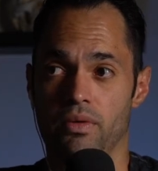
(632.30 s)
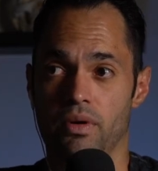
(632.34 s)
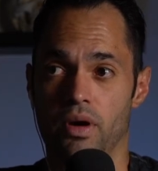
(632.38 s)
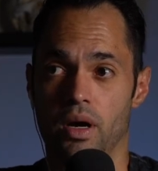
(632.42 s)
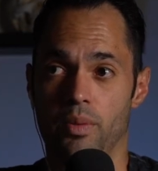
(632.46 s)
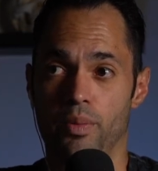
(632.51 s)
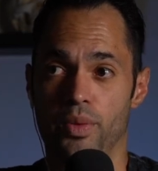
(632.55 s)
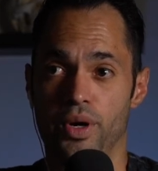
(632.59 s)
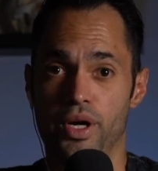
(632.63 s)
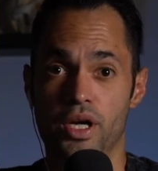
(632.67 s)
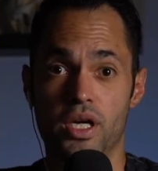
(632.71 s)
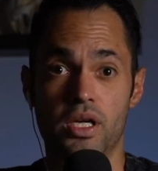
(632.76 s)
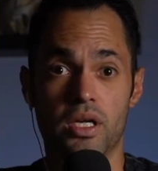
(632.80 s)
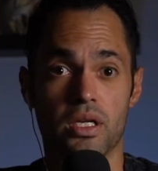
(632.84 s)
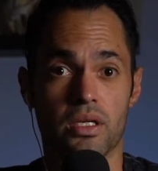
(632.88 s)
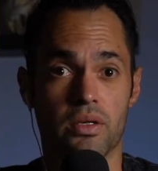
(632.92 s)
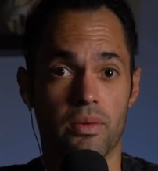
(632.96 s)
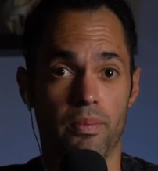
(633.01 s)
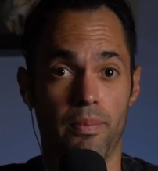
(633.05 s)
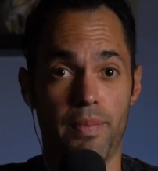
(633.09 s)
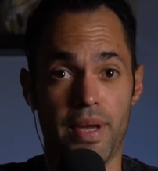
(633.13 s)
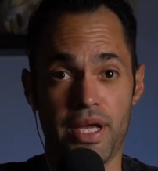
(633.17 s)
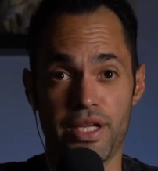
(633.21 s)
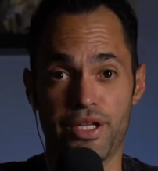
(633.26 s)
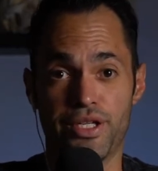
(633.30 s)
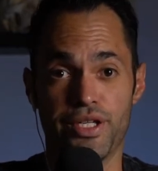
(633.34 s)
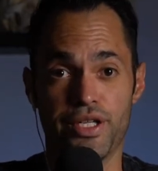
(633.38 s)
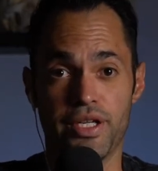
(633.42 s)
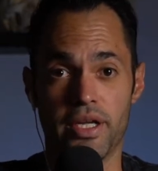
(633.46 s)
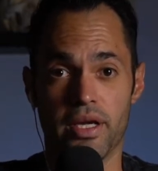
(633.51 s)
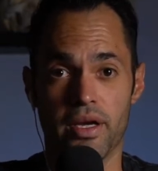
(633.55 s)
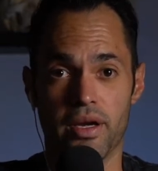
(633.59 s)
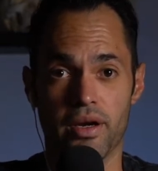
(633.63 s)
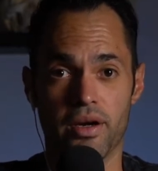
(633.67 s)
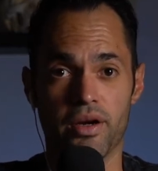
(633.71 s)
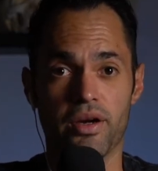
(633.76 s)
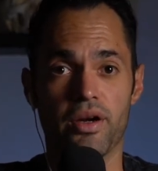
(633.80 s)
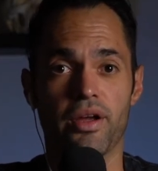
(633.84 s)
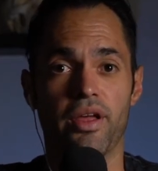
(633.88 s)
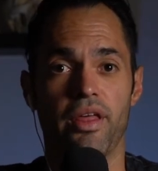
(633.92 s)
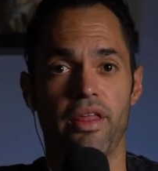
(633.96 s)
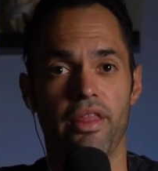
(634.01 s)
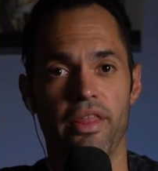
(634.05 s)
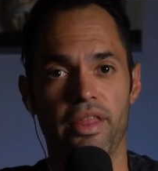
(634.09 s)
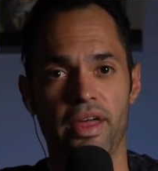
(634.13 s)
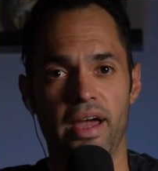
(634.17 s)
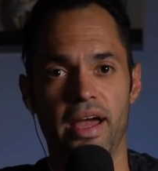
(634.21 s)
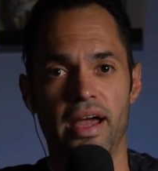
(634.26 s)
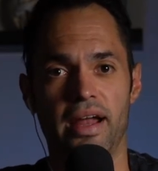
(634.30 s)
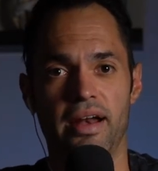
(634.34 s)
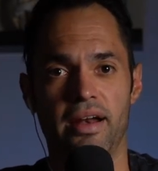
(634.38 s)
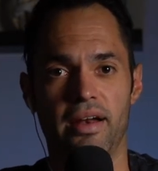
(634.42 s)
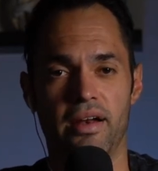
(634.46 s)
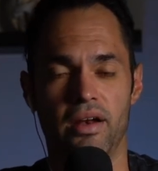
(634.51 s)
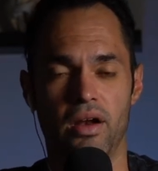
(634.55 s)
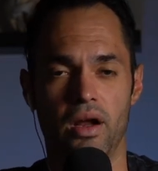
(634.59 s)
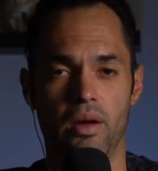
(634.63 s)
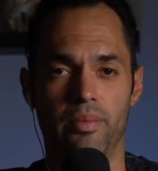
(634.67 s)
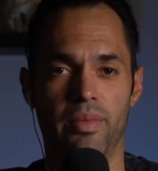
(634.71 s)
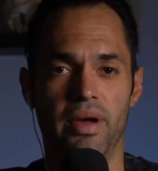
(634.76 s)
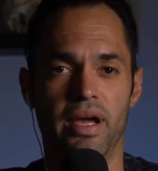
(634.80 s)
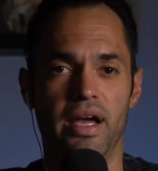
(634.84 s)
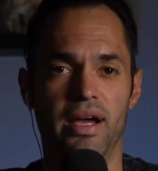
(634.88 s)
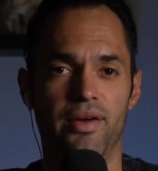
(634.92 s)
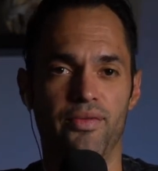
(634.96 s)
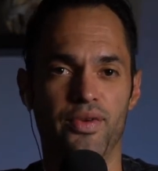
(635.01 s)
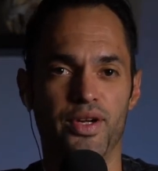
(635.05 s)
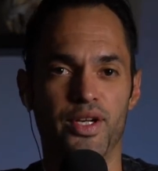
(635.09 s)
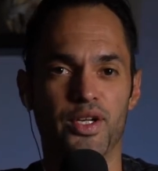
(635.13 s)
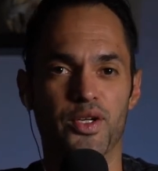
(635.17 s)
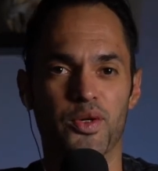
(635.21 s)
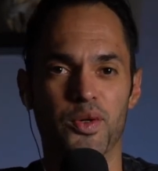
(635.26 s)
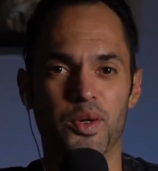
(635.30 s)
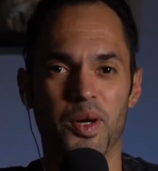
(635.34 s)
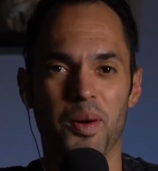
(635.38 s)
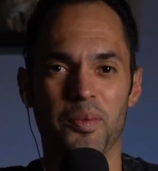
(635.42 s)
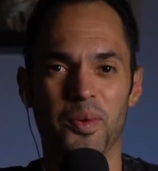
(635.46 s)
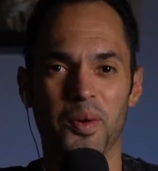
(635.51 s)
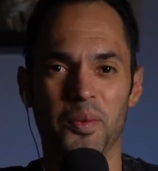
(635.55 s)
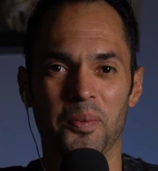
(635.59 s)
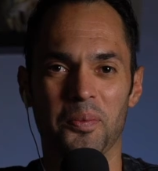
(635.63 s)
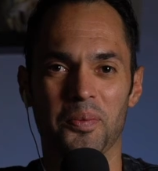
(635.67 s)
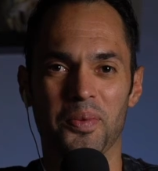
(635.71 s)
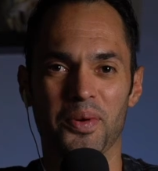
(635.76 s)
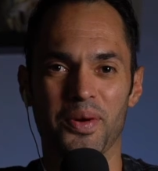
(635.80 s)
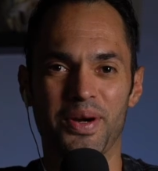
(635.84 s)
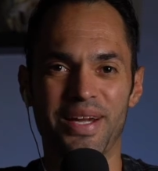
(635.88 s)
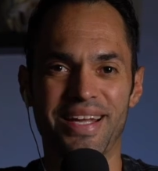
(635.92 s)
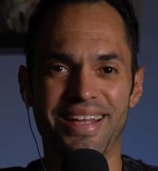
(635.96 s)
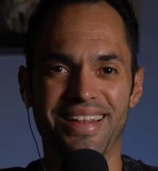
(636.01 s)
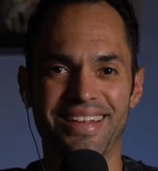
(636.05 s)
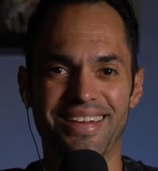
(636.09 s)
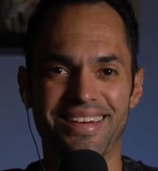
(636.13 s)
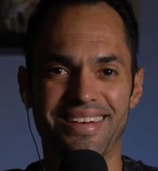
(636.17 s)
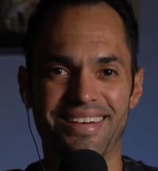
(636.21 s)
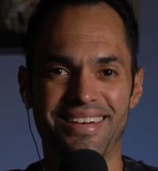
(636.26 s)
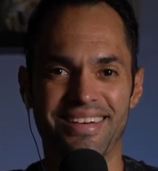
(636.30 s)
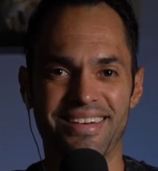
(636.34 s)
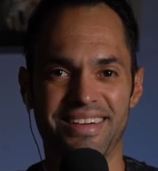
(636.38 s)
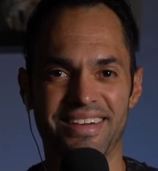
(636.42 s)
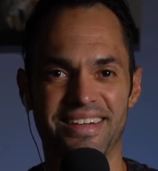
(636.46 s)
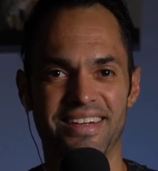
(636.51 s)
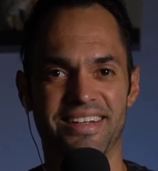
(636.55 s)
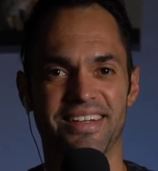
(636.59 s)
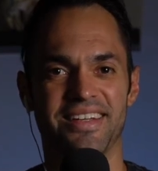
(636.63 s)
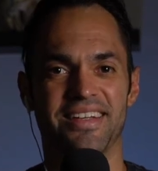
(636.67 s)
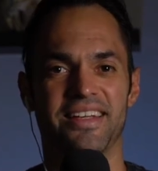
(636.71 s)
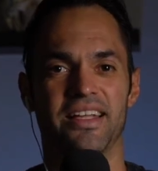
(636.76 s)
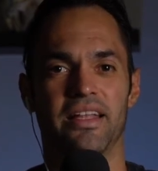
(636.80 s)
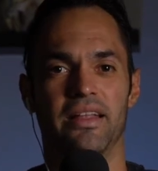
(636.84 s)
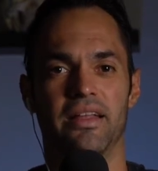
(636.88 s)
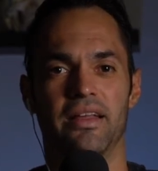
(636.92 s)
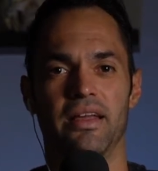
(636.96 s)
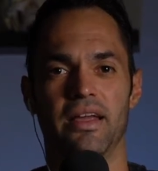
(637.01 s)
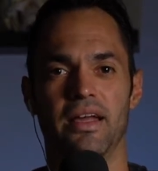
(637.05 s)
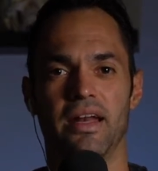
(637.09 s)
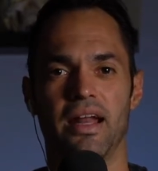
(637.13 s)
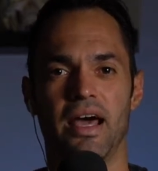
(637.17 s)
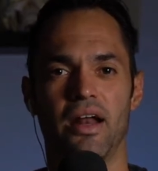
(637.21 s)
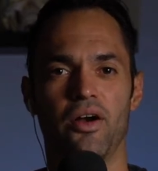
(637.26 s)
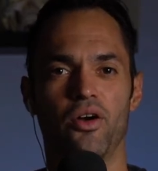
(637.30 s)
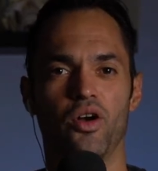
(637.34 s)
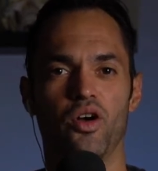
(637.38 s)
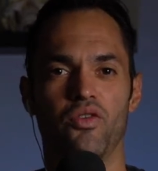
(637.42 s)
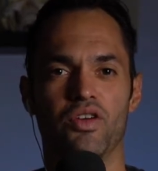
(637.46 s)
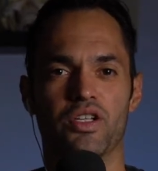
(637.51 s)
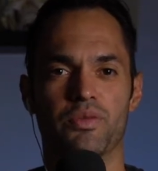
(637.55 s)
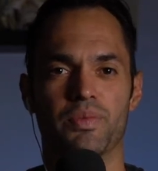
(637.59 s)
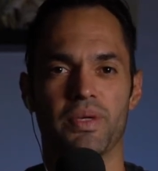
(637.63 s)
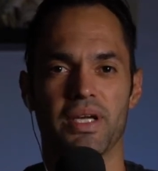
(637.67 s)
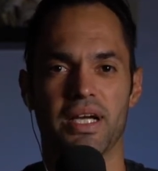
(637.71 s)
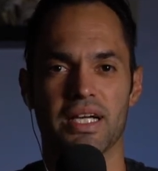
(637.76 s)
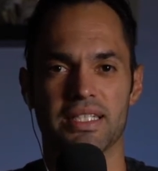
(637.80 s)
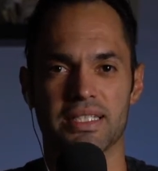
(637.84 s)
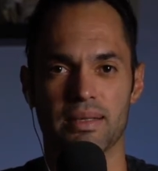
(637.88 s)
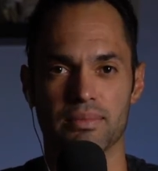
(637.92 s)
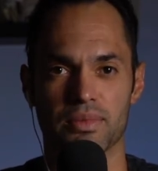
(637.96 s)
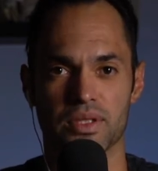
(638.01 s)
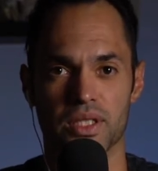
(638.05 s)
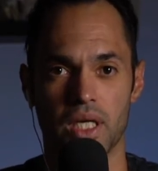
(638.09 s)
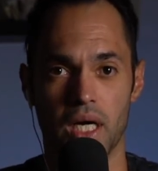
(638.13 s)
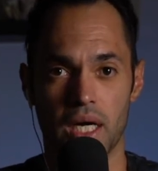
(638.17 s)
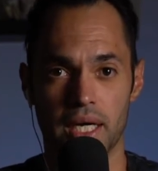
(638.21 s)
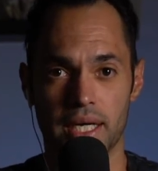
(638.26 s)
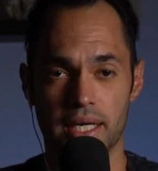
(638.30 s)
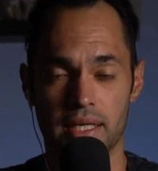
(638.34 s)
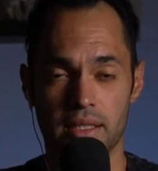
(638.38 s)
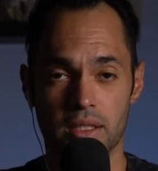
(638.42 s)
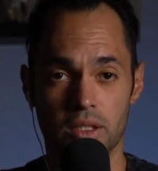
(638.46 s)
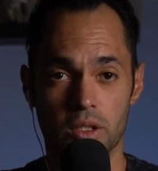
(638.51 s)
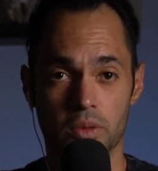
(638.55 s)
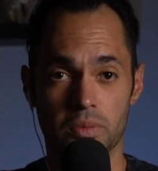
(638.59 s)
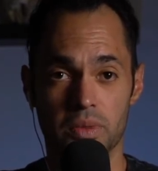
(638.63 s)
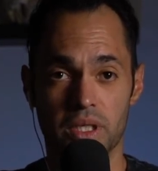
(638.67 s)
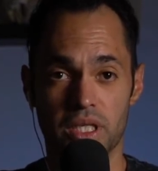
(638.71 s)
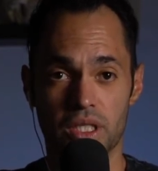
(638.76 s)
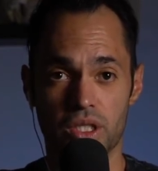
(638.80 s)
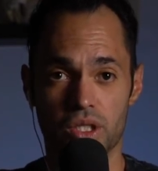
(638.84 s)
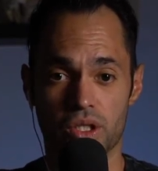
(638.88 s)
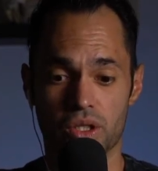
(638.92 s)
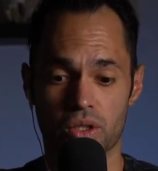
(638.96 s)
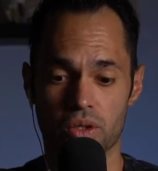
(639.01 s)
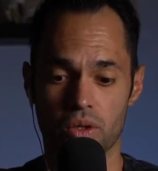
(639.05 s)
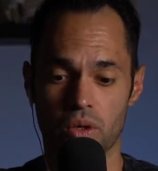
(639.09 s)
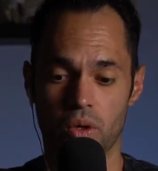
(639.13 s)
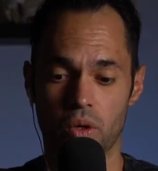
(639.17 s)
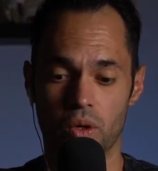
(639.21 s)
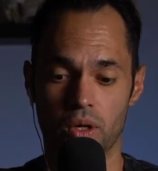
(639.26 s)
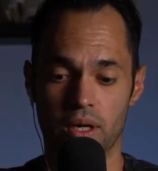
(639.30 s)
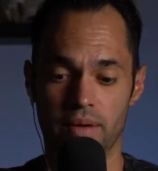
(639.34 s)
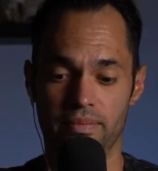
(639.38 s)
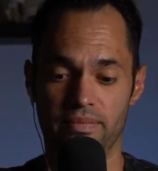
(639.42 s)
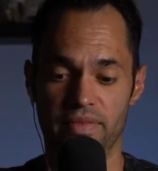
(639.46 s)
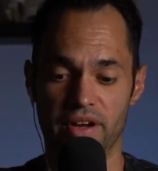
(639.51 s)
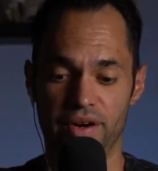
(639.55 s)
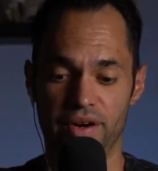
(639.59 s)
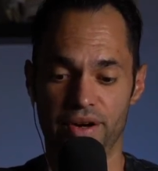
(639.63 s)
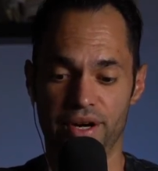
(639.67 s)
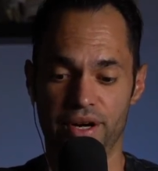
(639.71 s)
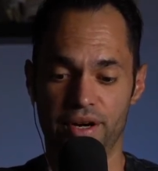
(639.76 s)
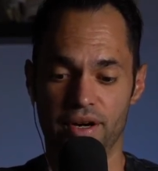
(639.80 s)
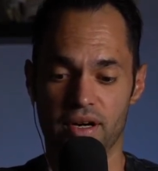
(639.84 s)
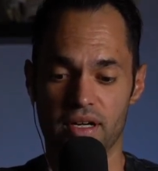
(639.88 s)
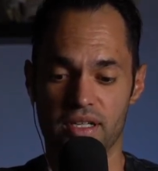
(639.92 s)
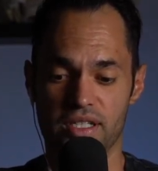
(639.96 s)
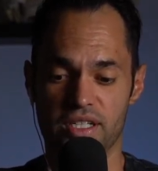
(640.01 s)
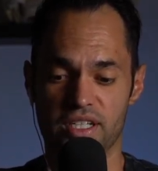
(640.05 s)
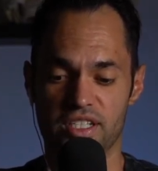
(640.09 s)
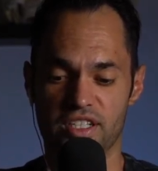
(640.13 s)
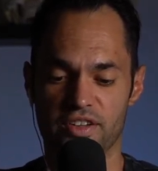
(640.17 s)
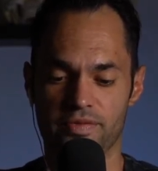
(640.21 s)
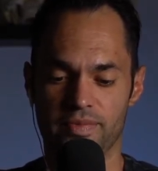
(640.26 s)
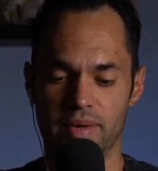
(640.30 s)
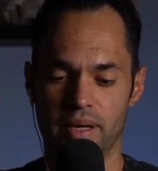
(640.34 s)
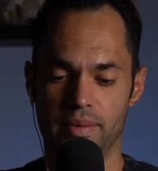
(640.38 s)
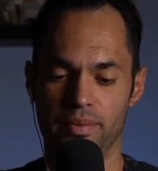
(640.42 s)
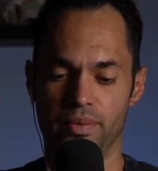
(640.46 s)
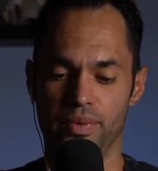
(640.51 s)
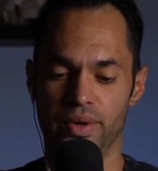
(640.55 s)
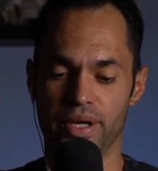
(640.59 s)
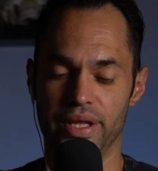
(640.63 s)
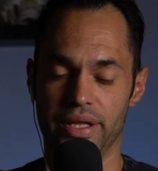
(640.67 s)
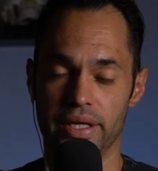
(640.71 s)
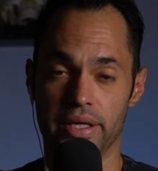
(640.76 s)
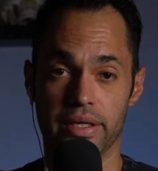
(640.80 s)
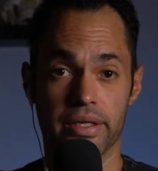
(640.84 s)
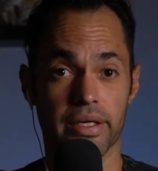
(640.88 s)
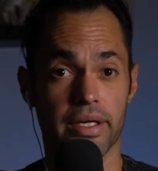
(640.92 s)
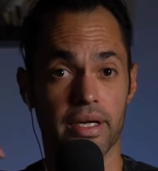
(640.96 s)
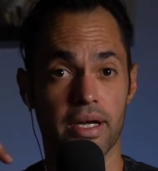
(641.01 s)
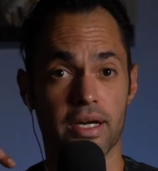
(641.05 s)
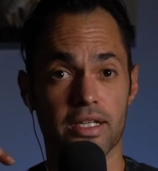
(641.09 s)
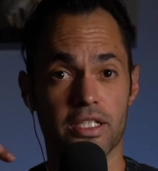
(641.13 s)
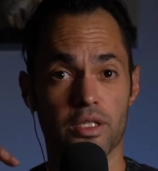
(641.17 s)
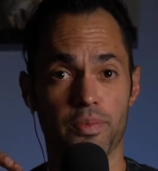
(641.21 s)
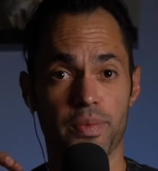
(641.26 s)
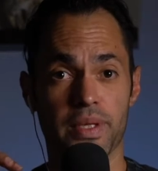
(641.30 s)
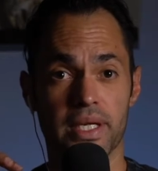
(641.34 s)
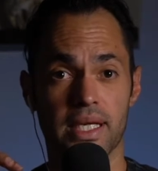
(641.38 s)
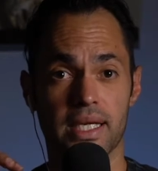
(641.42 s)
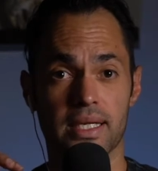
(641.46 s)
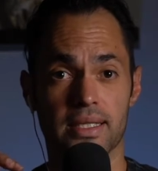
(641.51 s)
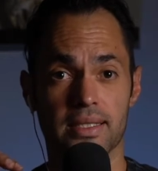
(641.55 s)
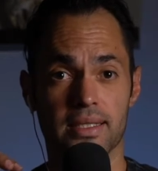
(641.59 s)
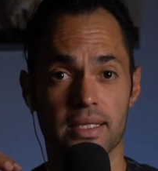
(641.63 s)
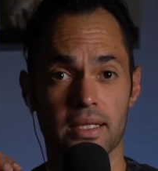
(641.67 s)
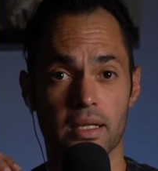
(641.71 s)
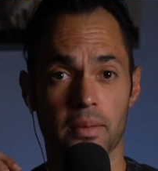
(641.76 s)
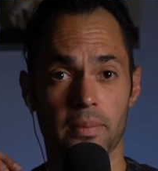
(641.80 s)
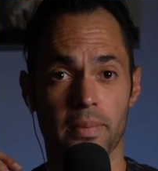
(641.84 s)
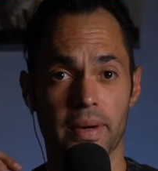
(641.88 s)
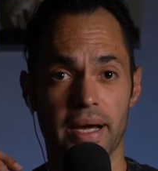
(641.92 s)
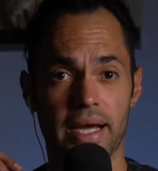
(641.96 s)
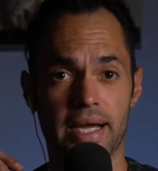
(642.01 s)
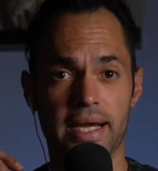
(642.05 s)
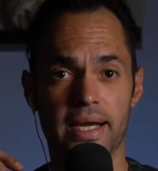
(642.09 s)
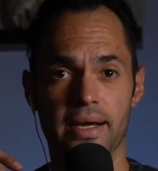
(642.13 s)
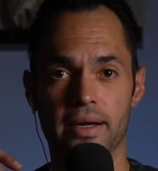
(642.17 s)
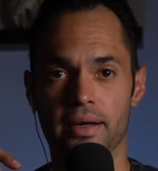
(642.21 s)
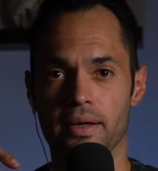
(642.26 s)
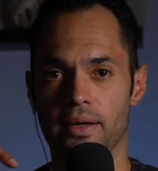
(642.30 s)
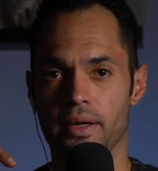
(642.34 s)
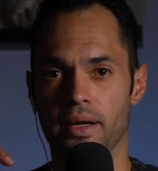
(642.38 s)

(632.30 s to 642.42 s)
I'm going to mention here that I'm having trouble breathing. And I don't know if it's because I'm talking too much or I'm very conscious of my breathing to not speak into the mic,